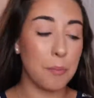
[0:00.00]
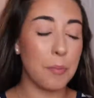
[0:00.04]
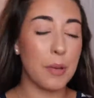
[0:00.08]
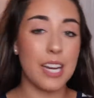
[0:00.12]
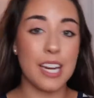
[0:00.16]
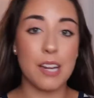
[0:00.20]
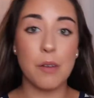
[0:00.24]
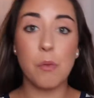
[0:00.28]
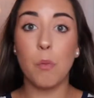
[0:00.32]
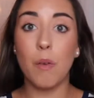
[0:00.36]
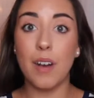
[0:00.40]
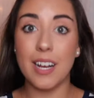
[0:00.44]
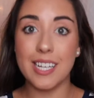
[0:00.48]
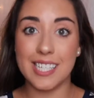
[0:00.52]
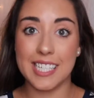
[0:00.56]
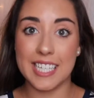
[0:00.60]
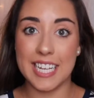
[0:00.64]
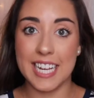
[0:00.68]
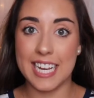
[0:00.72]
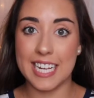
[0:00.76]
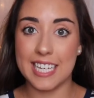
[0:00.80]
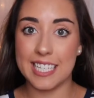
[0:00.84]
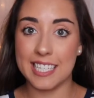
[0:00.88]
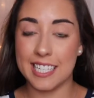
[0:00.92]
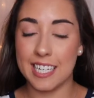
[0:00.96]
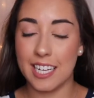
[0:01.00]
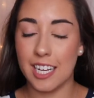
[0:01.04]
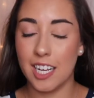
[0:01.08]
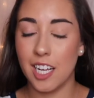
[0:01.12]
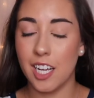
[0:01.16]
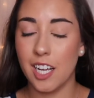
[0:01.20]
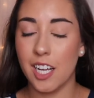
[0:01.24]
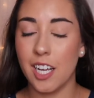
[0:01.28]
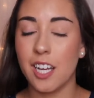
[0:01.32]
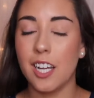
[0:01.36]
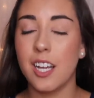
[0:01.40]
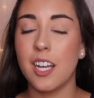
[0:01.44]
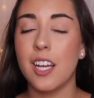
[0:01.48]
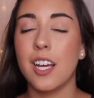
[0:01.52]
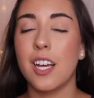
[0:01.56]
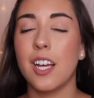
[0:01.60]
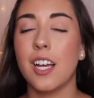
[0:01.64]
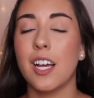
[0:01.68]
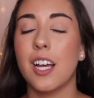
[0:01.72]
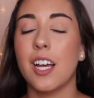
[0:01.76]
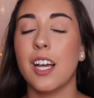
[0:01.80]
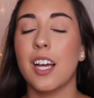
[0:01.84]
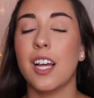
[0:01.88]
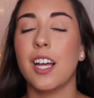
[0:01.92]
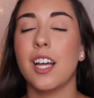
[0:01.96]
But it wasn't.
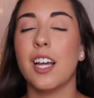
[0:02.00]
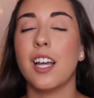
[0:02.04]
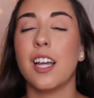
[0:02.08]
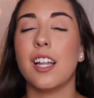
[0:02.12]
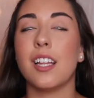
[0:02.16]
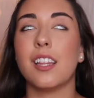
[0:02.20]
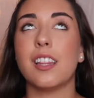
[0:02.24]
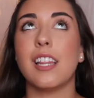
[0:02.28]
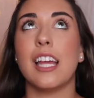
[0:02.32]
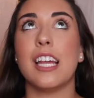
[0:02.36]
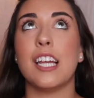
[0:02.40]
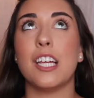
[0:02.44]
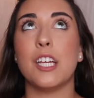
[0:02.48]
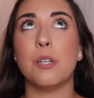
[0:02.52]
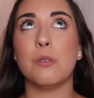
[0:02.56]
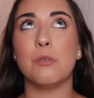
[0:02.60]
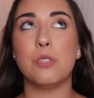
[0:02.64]
Thank